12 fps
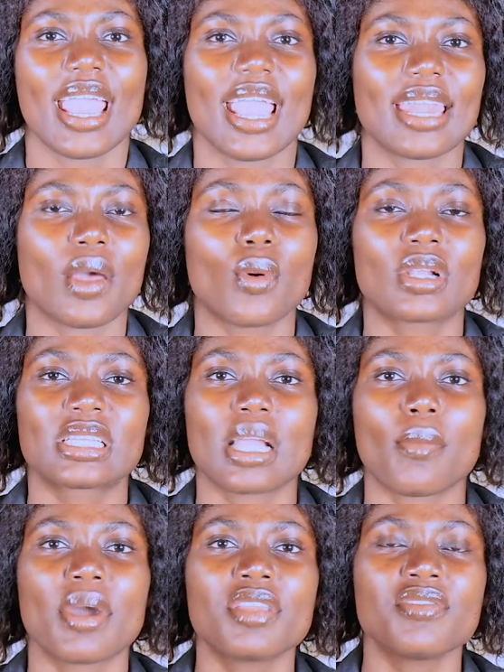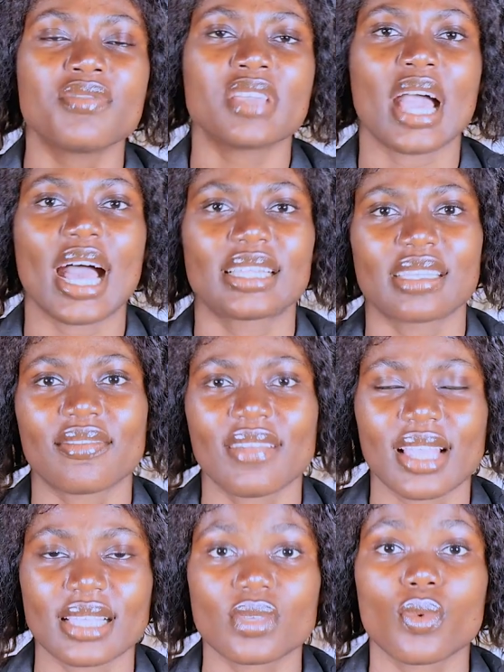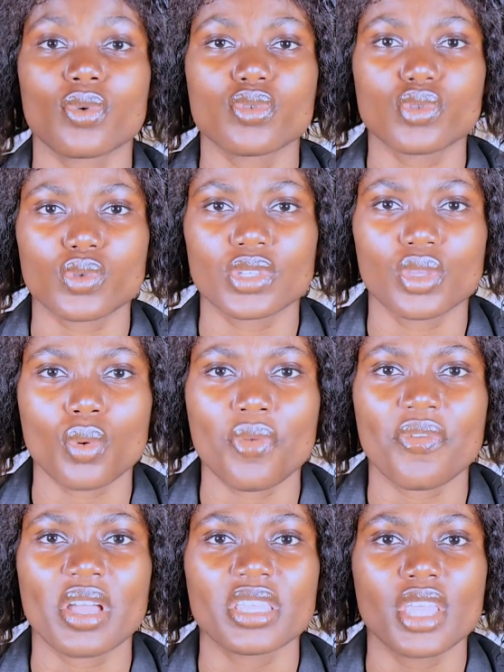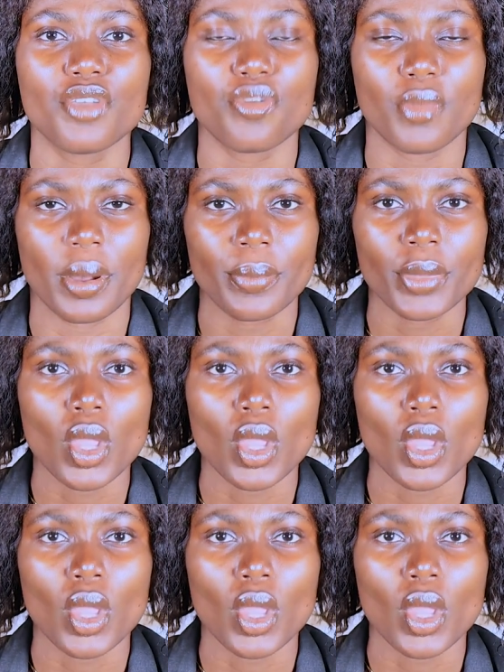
And our dear money near at the greatest of one who's in the funny idea.